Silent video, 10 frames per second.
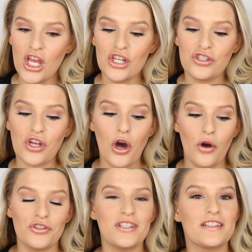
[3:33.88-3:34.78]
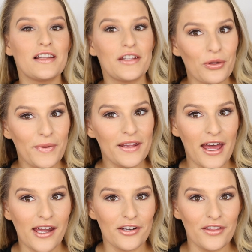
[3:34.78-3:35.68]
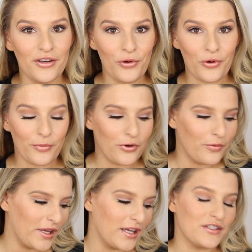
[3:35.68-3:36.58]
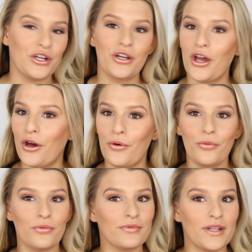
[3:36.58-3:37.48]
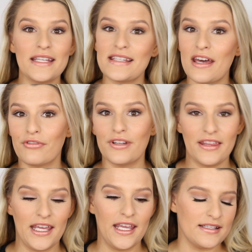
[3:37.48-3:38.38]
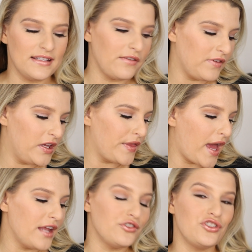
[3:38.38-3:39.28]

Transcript: So she's a little bit louder than normal because her cone hits everything and stuff like that.